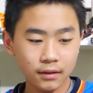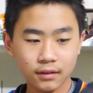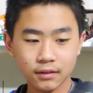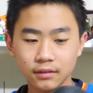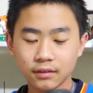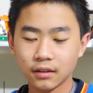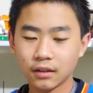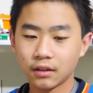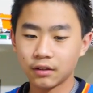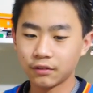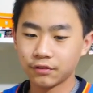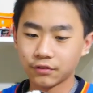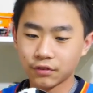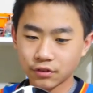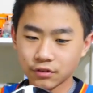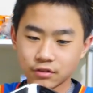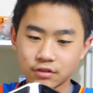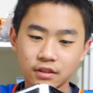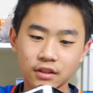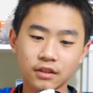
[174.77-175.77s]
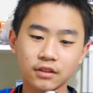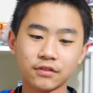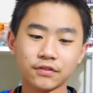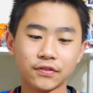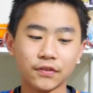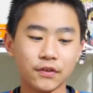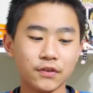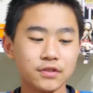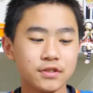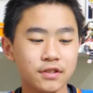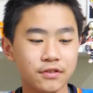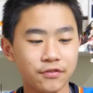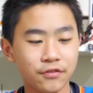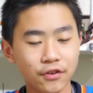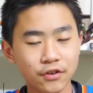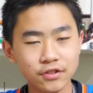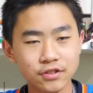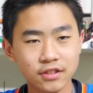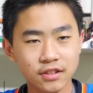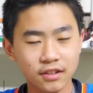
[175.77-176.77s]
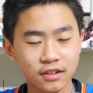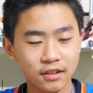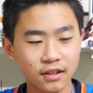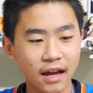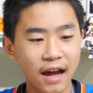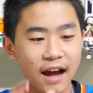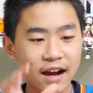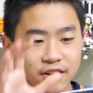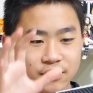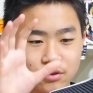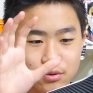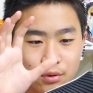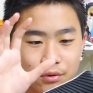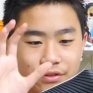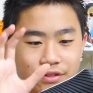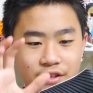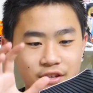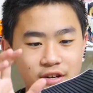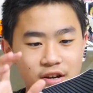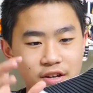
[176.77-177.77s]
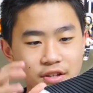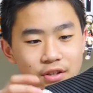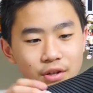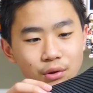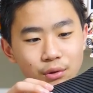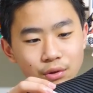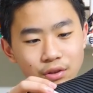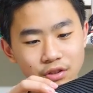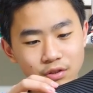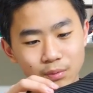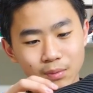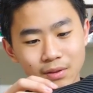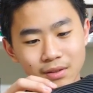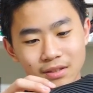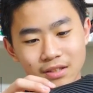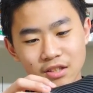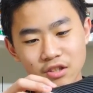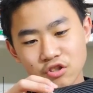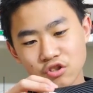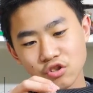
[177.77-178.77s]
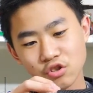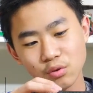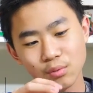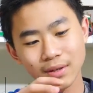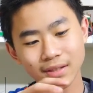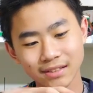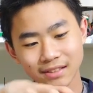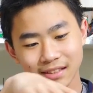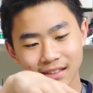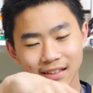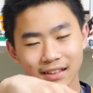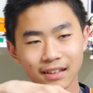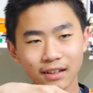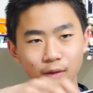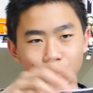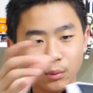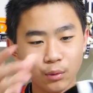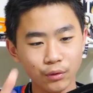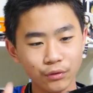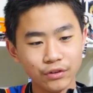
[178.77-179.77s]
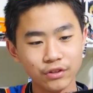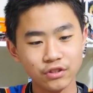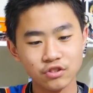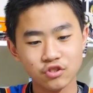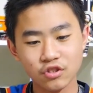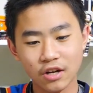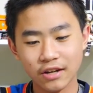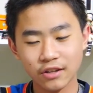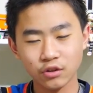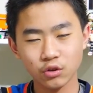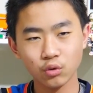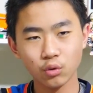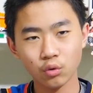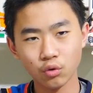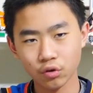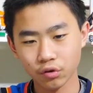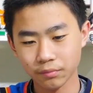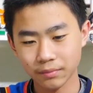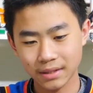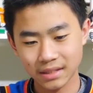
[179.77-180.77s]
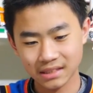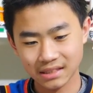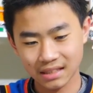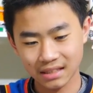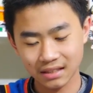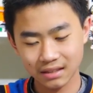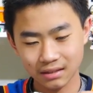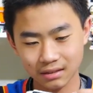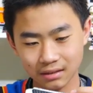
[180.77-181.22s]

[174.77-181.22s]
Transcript: Now, first things first. The first actual thing I noticed with this shoe is, well, this ginormous like